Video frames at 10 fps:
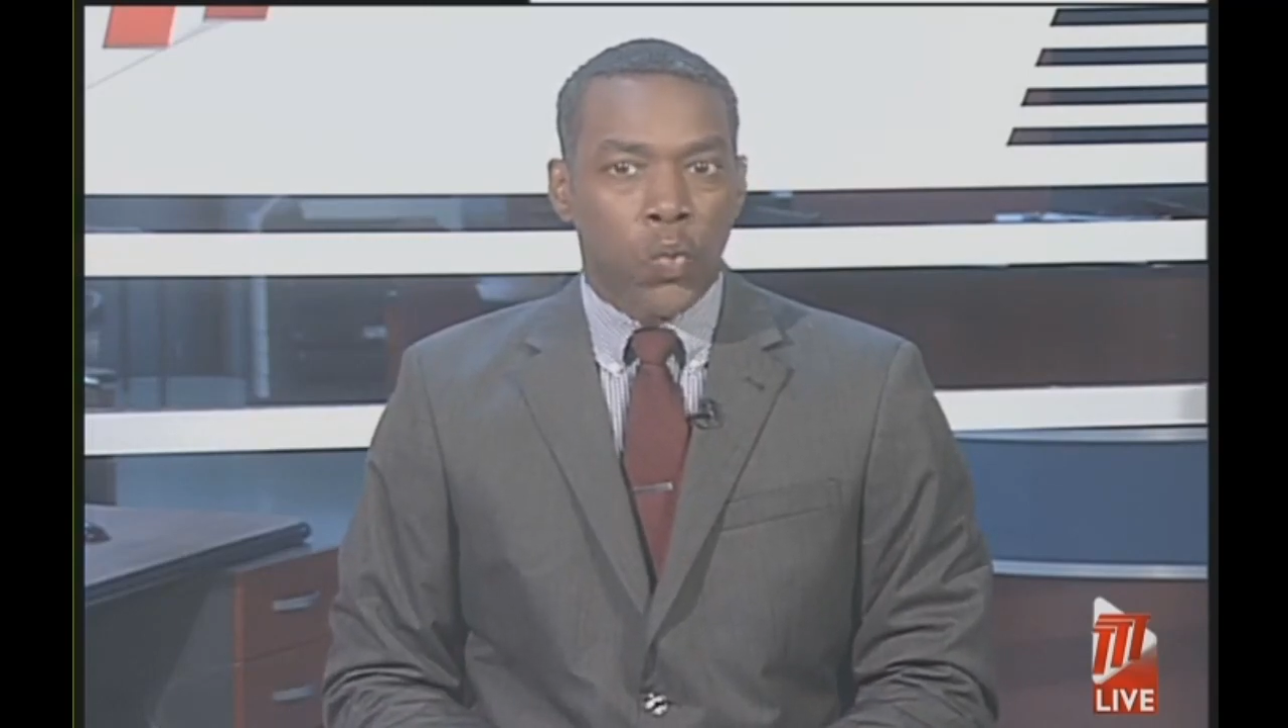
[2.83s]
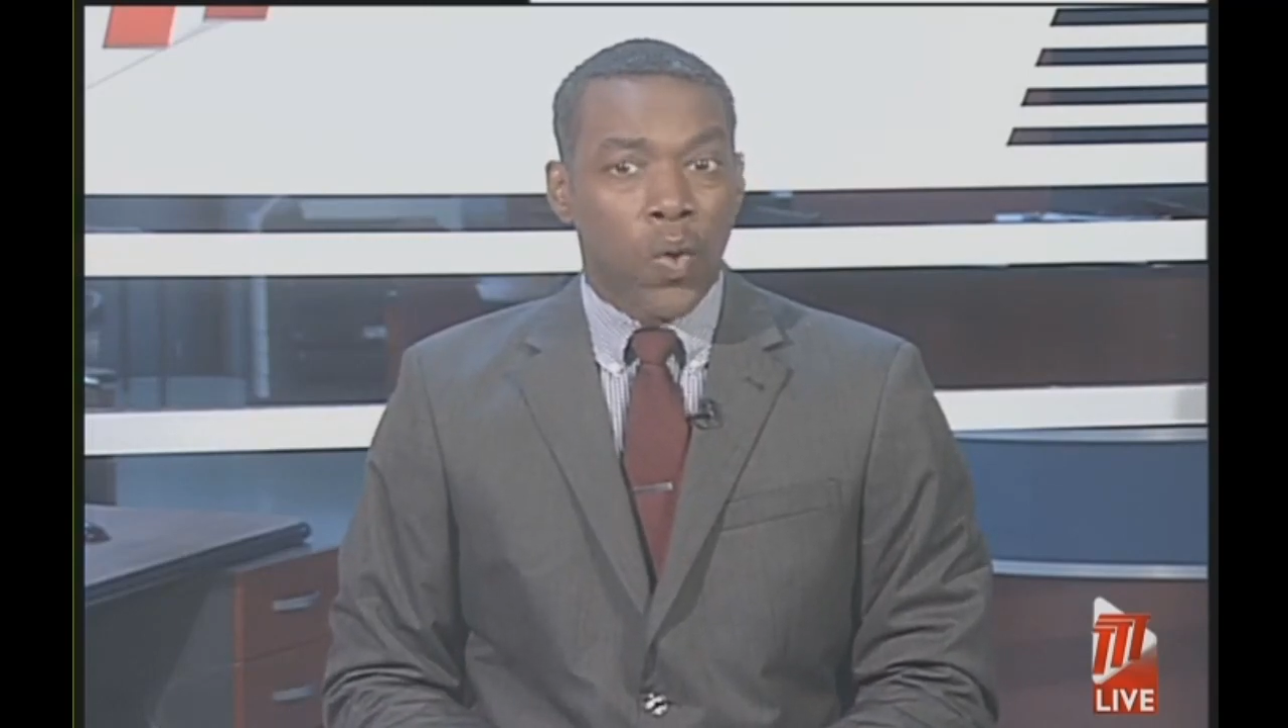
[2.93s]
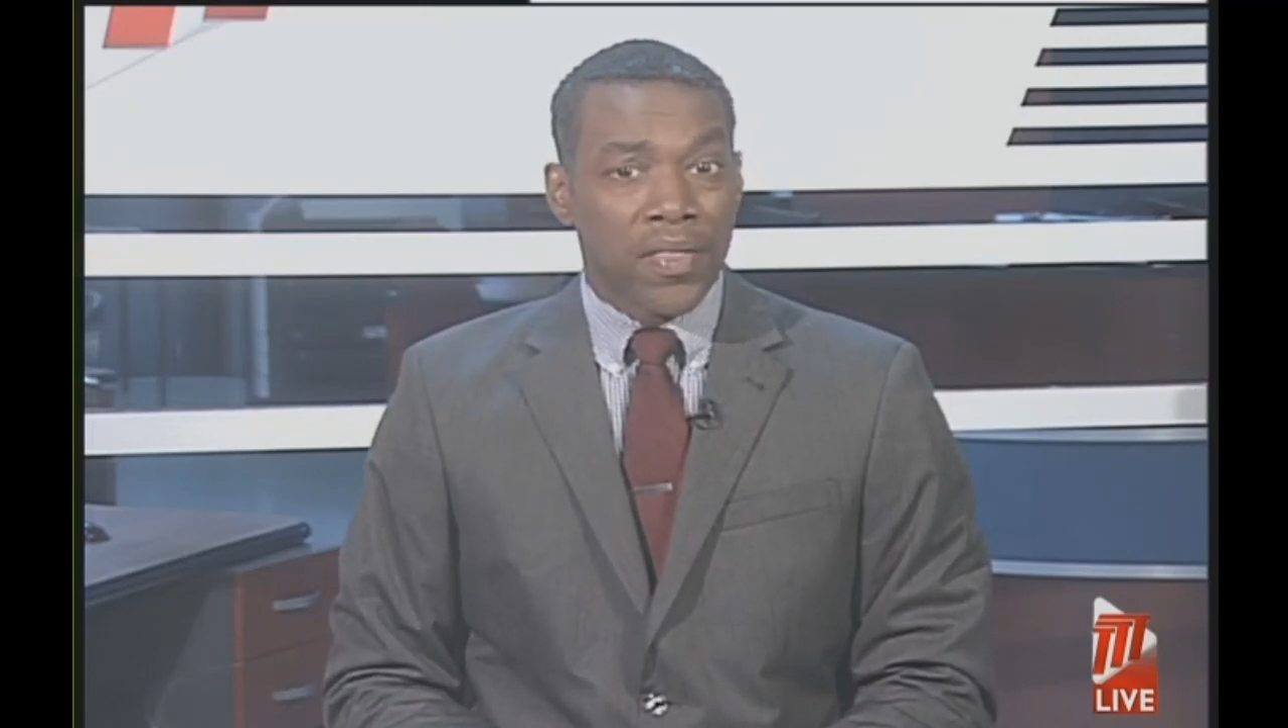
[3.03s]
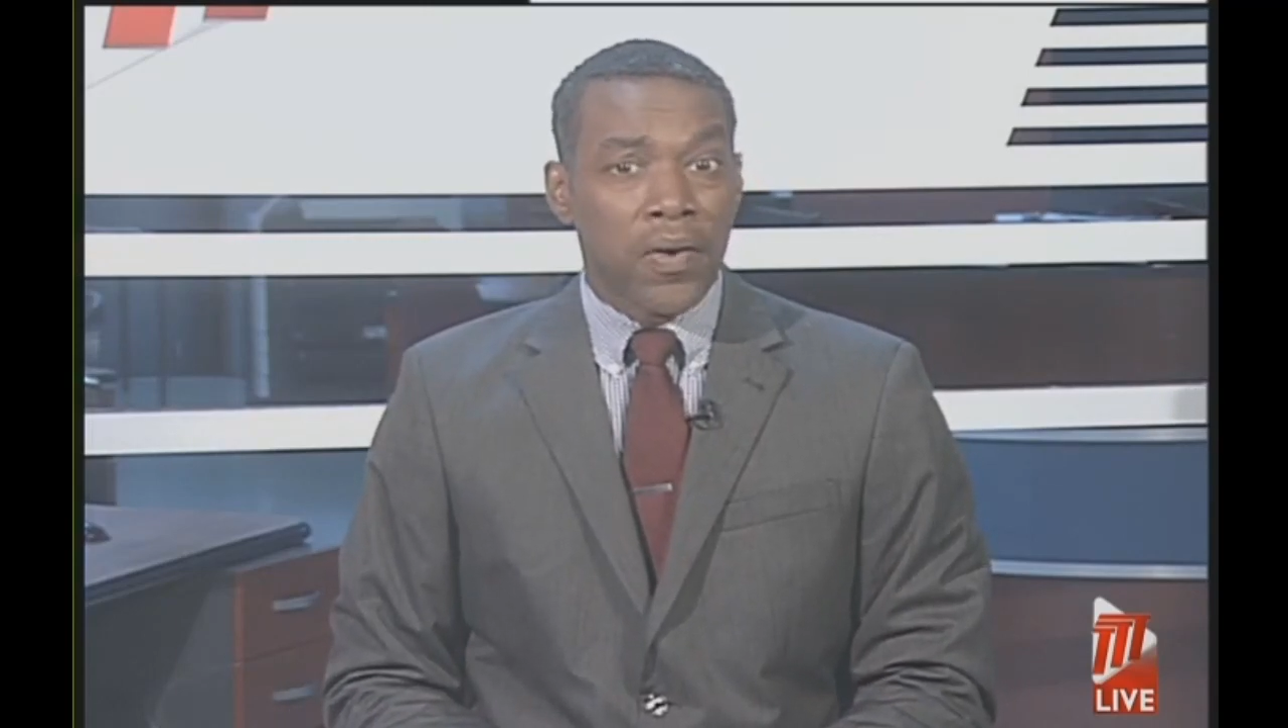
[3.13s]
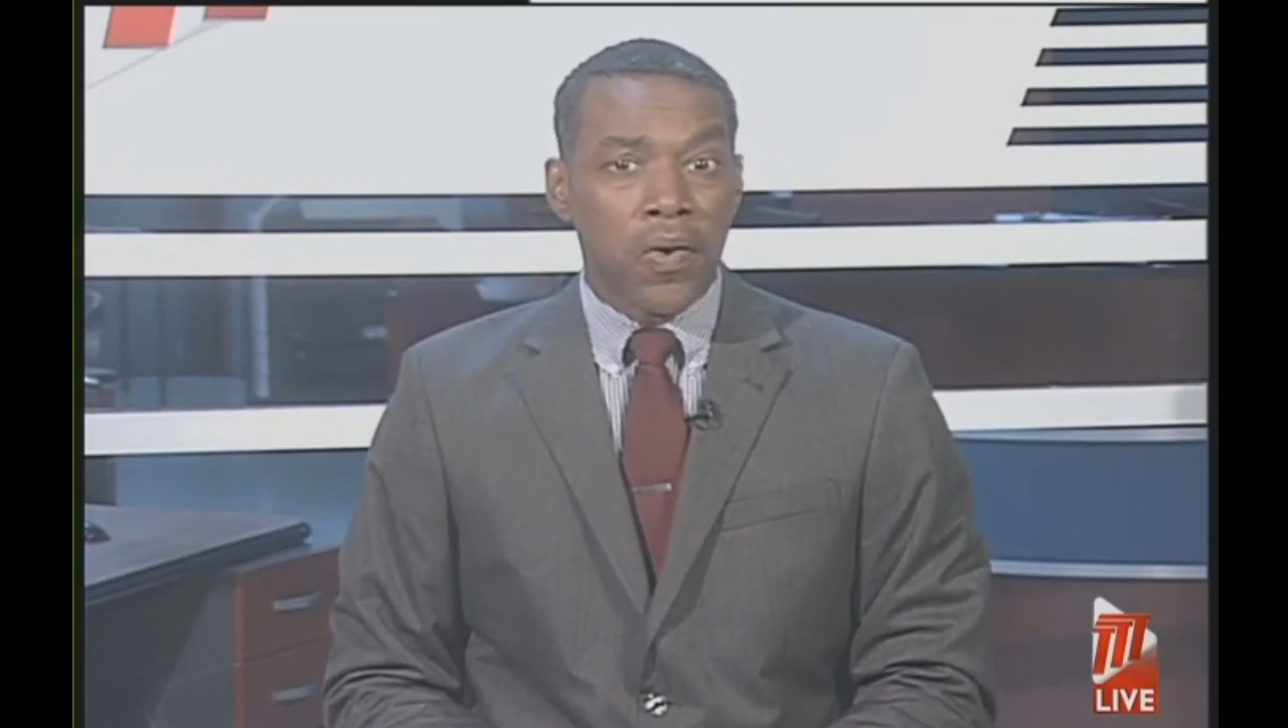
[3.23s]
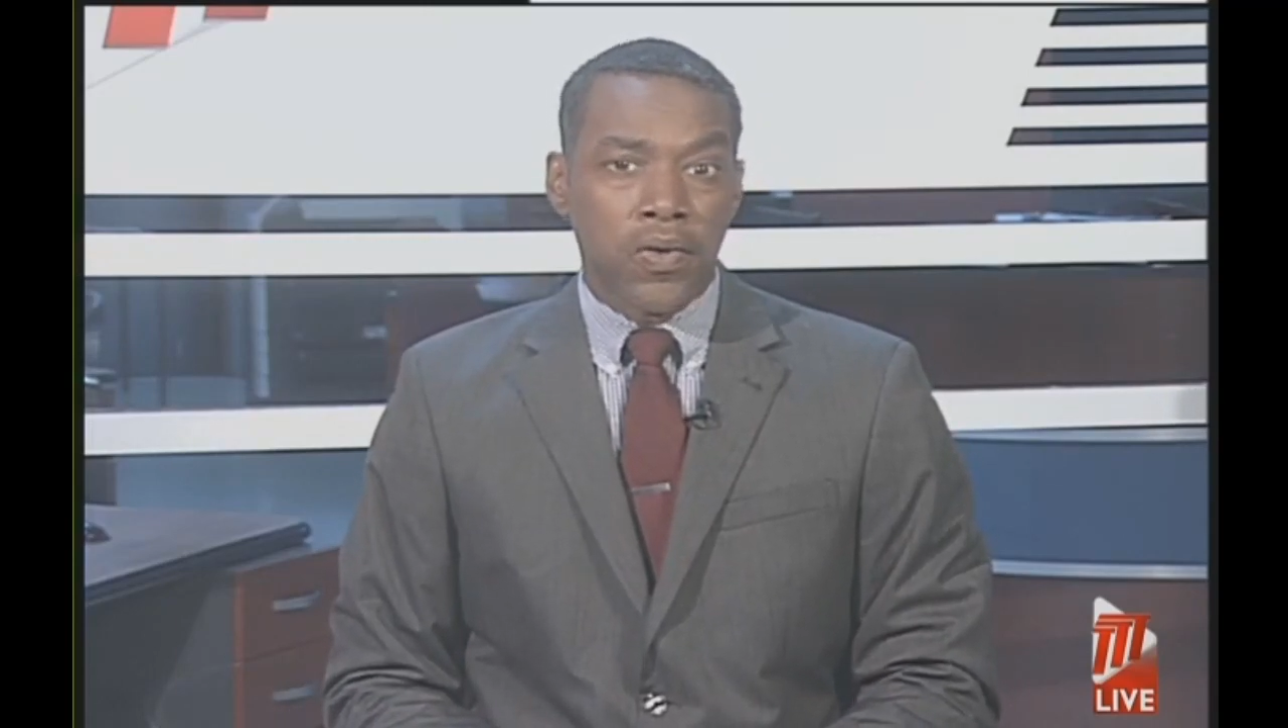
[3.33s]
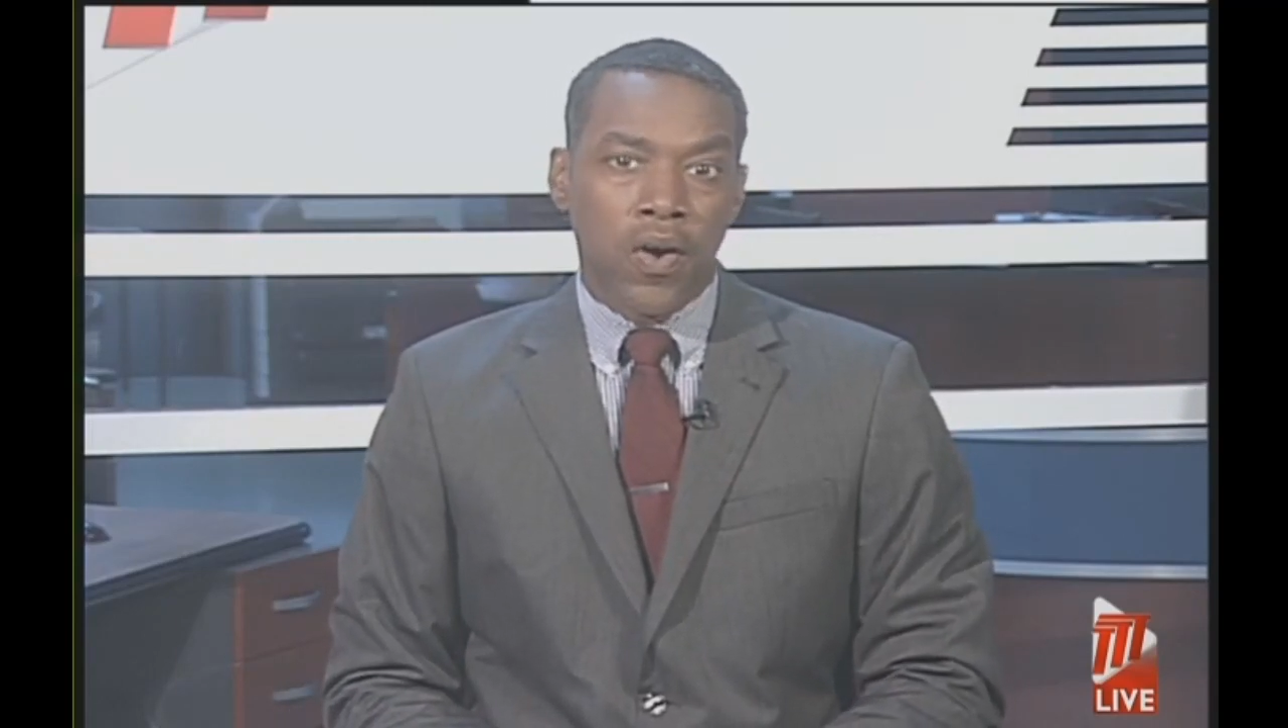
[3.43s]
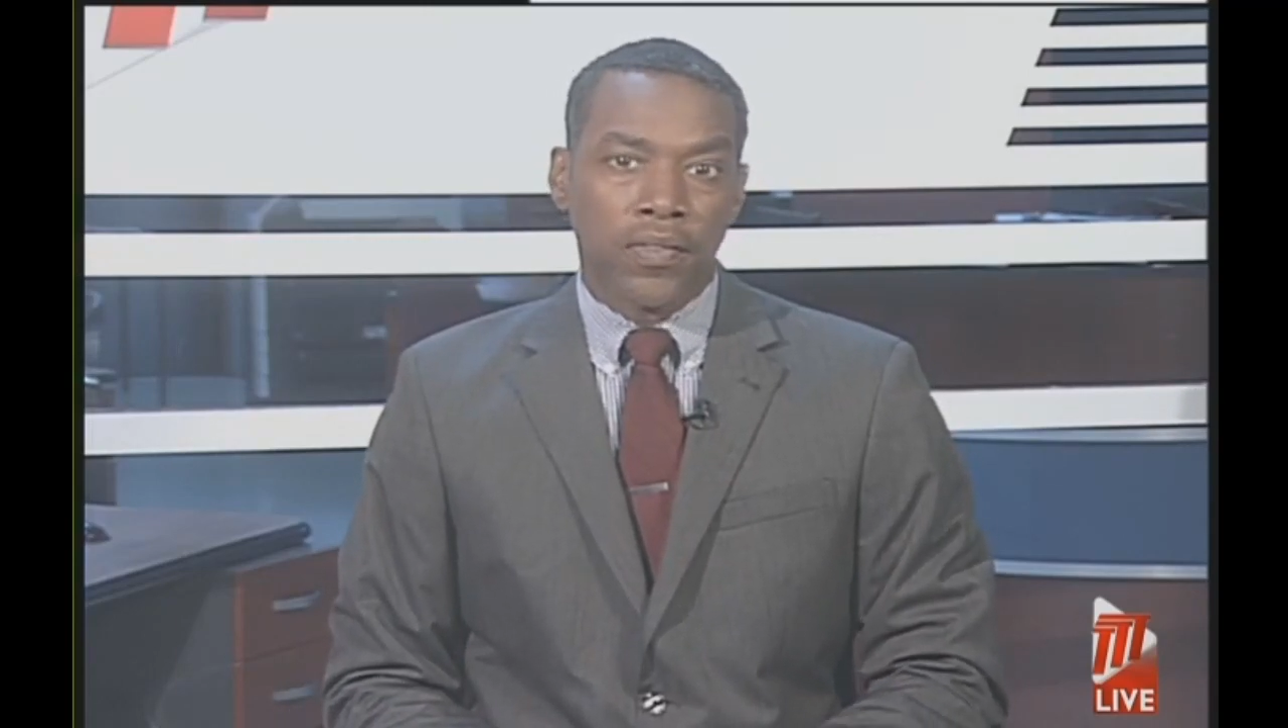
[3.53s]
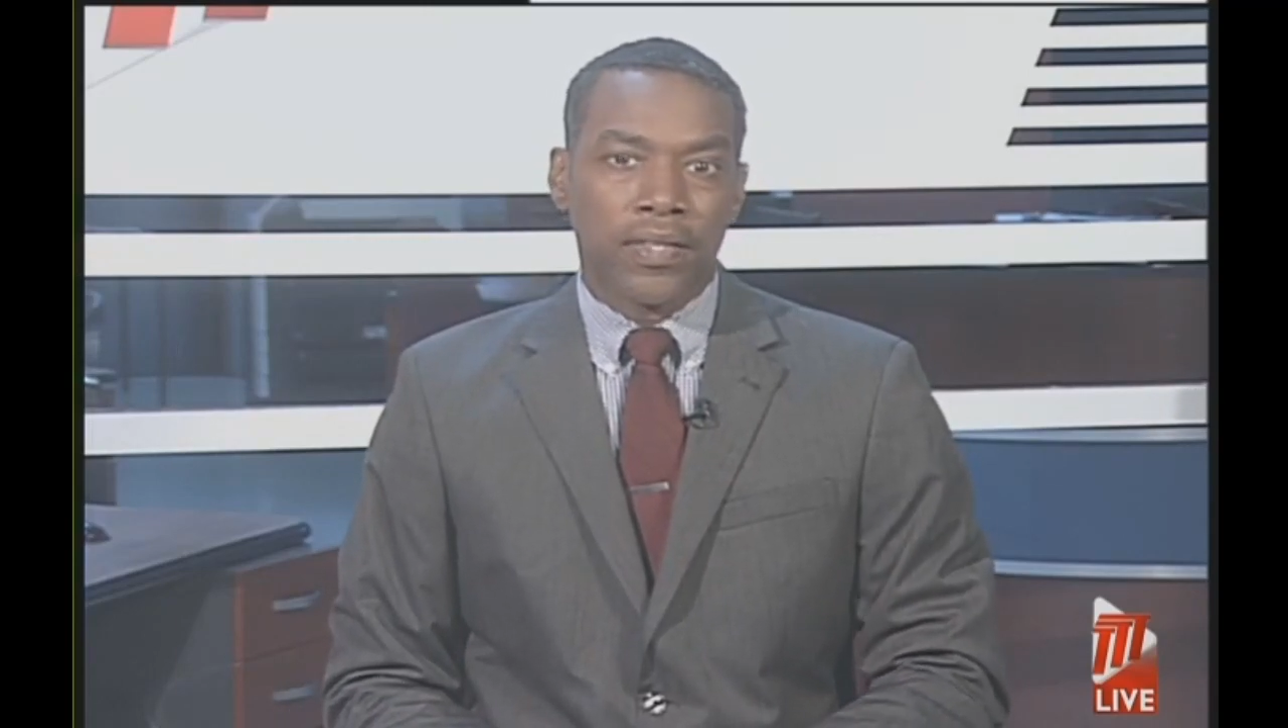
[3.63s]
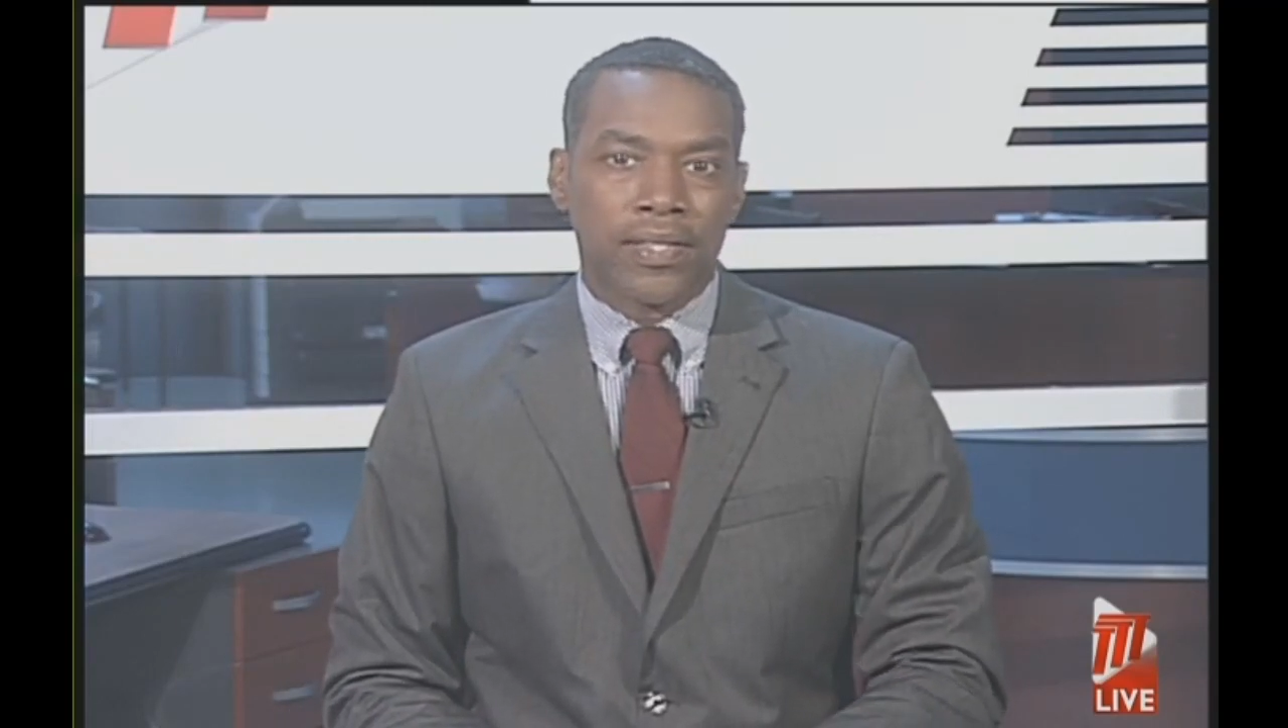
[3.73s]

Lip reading: whether or not